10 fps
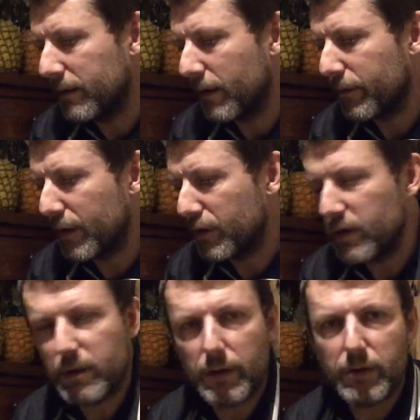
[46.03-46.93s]
and I think
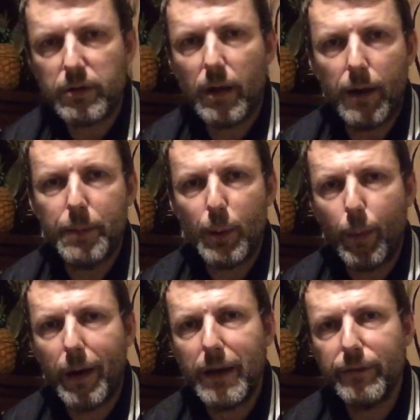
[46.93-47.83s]
she's going to start a big
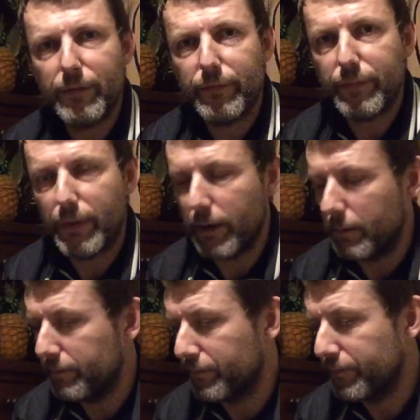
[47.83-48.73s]
wave of
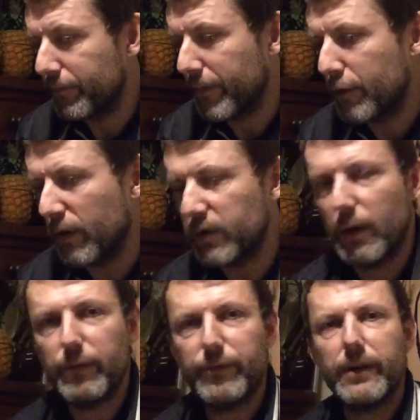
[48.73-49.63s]

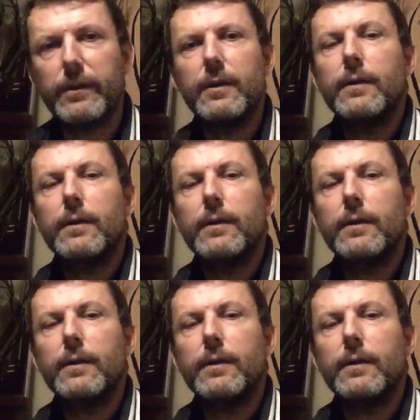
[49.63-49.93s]
crossover.